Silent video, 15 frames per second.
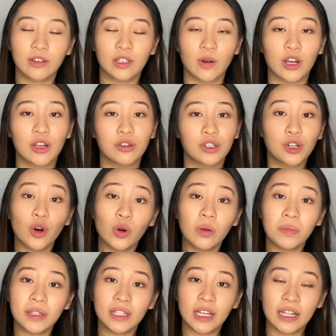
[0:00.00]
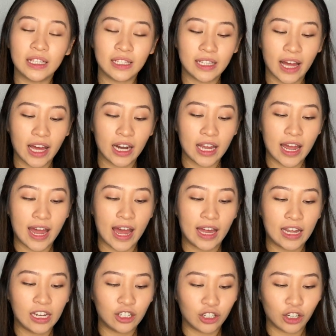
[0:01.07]
so I used golden ones instead,
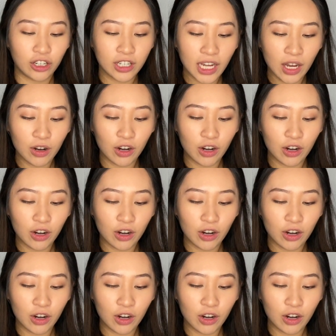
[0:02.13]
and it turned out